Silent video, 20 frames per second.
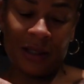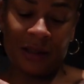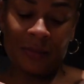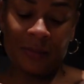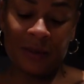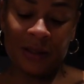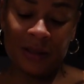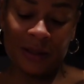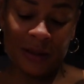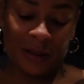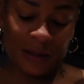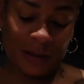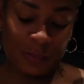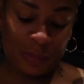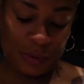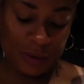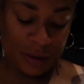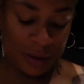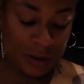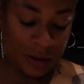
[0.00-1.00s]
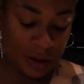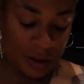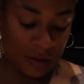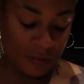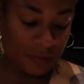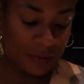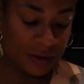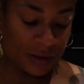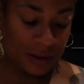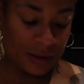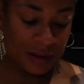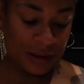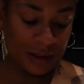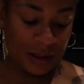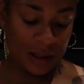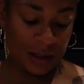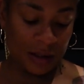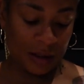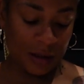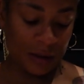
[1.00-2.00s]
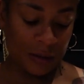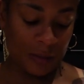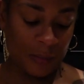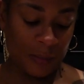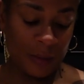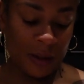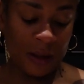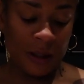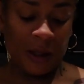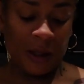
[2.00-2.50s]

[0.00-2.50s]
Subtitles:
So let's pull it off the stem.